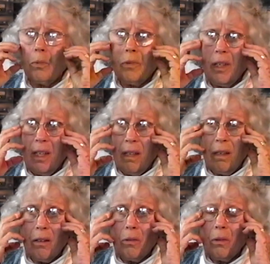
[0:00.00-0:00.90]

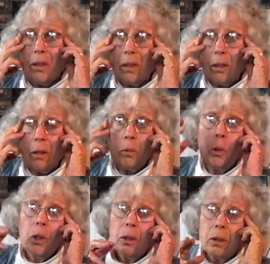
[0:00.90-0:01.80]
the
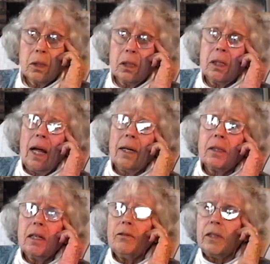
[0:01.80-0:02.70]
world's
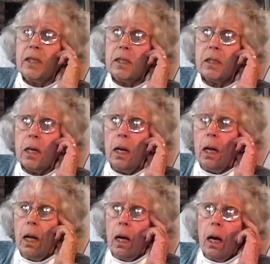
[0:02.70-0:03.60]
activities.
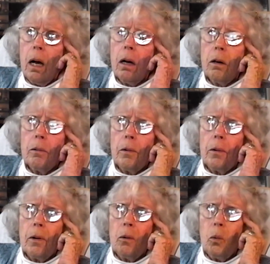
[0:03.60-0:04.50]

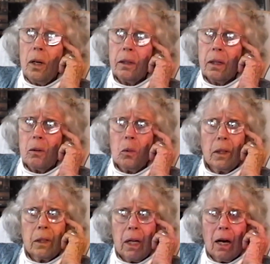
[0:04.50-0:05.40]

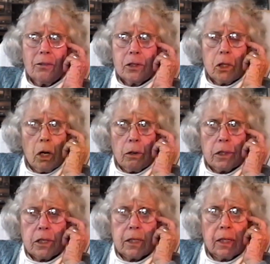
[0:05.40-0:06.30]
When the avatar
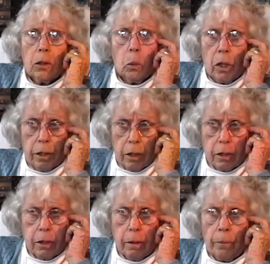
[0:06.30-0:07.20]
is still with
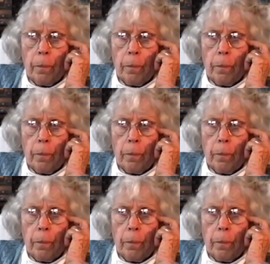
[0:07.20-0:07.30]
us,